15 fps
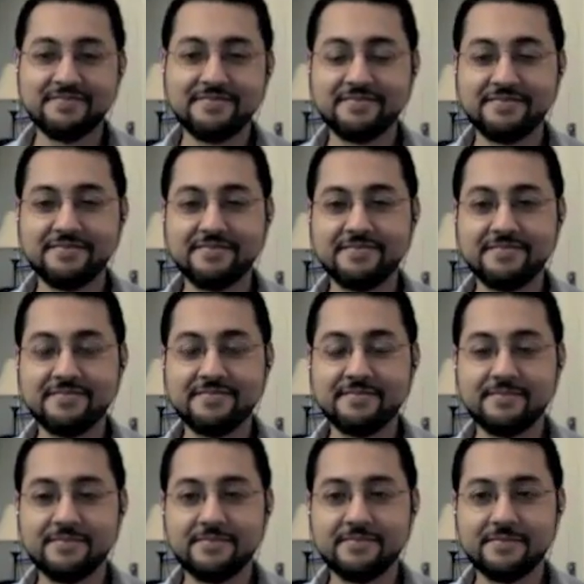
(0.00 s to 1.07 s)

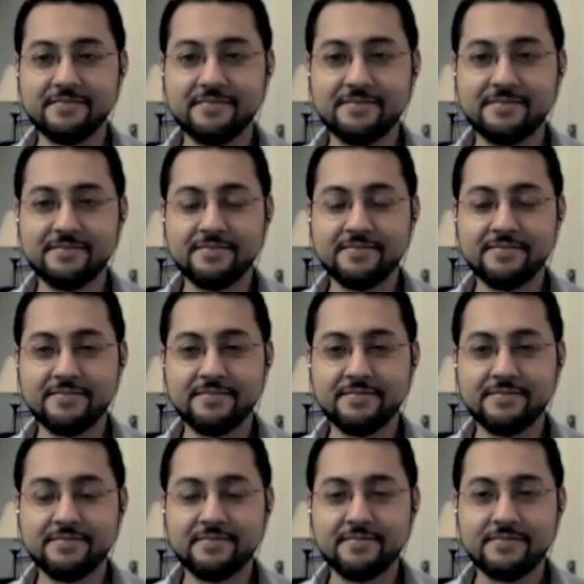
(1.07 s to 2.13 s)

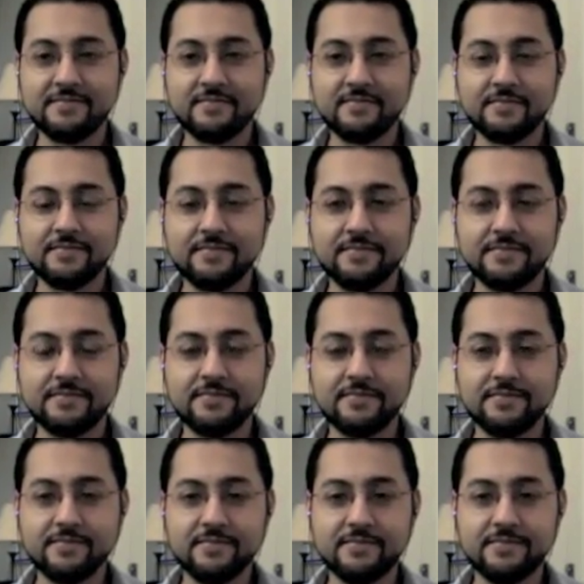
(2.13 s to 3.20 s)

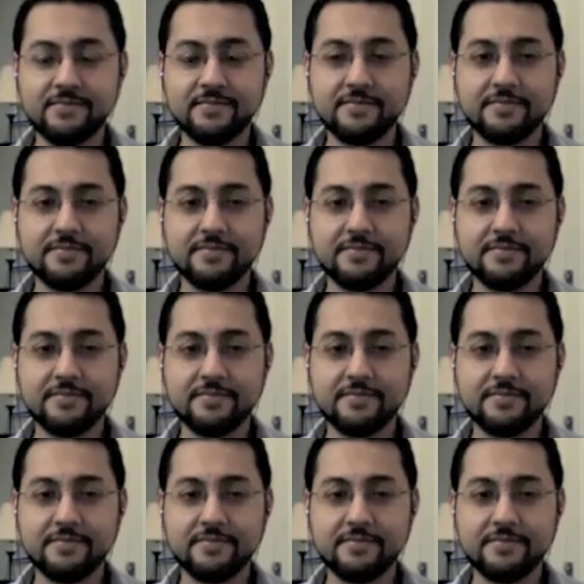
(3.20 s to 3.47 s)
(not speaking)